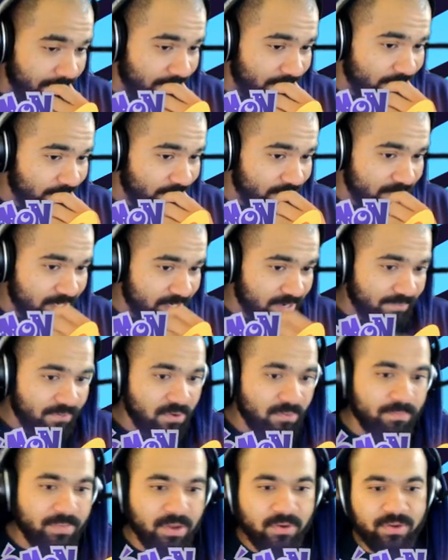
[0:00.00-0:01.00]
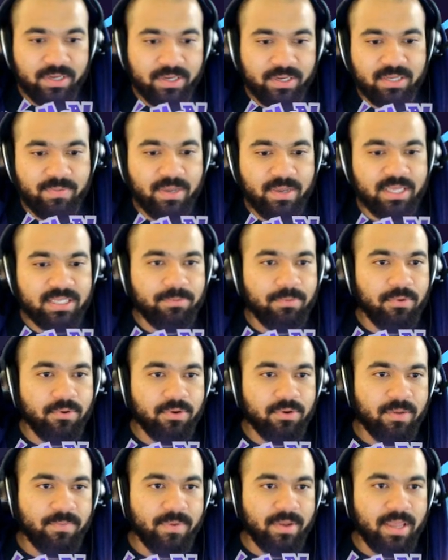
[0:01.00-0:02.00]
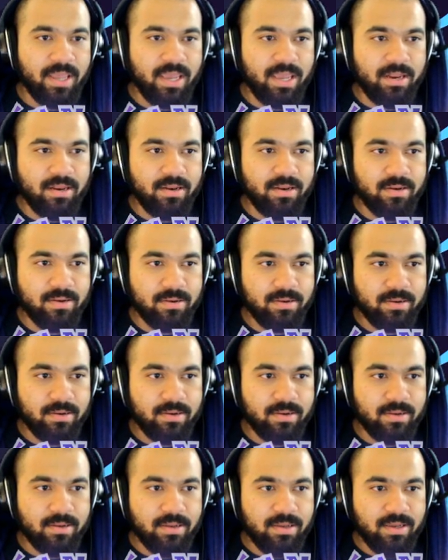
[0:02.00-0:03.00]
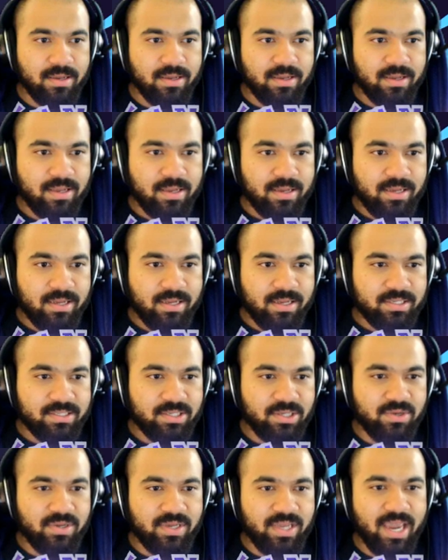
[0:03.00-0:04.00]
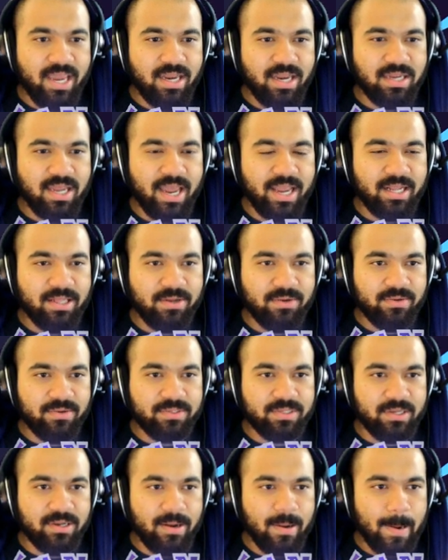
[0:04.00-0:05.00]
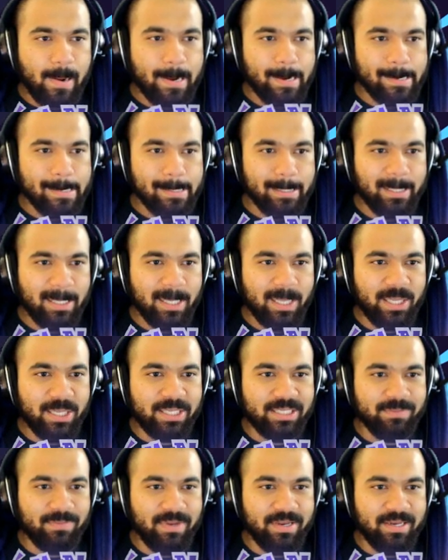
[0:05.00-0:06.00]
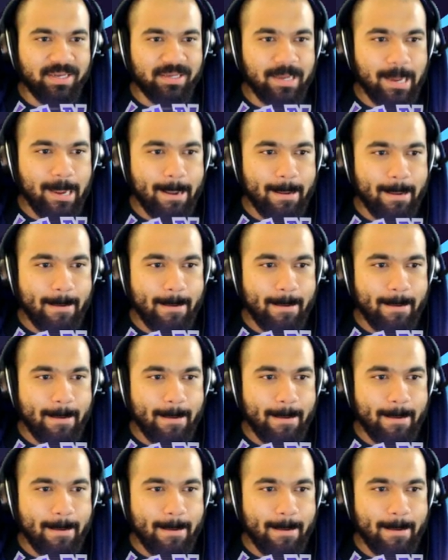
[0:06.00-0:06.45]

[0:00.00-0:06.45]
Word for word: beautiful building to be explored up ahead. So you can't dye clothes here. Please, Spinda.